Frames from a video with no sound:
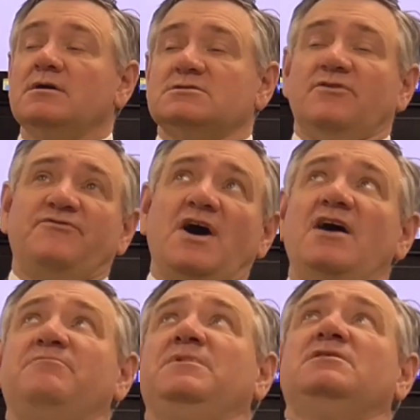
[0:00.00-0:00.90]
So
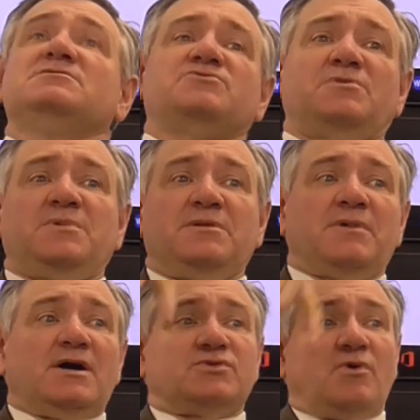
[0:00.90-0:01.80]
5 meters would be
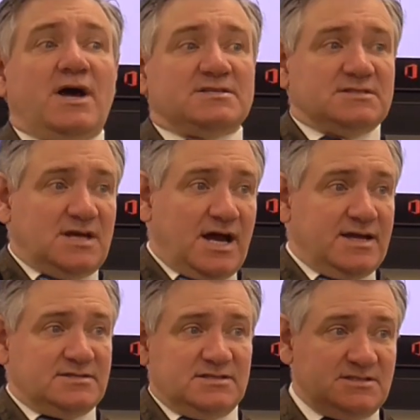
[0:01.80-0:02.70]
about twice as
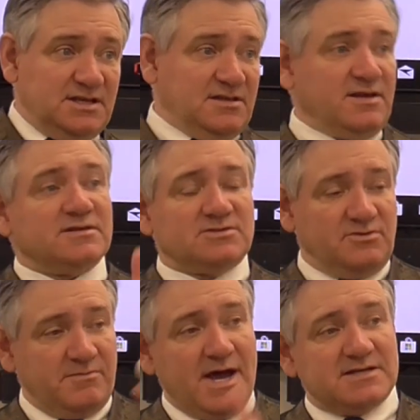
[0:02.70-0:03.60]
high as the ceiling.
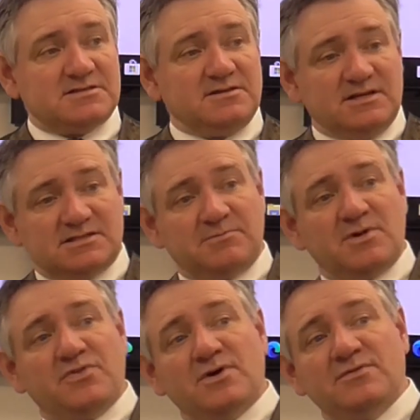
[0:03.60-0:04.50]
So imagine this, I'm
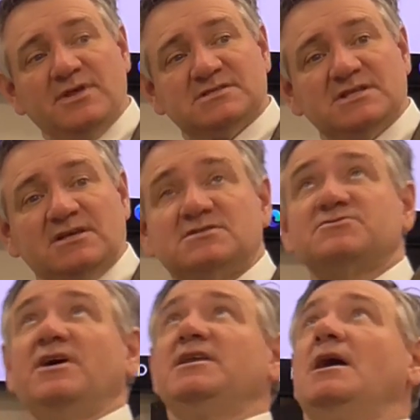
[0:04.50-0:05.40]
going to throw this thing
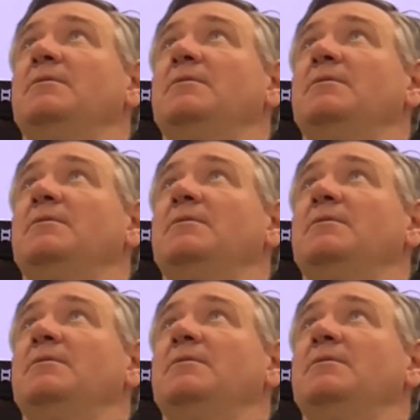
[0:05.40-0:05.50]
straight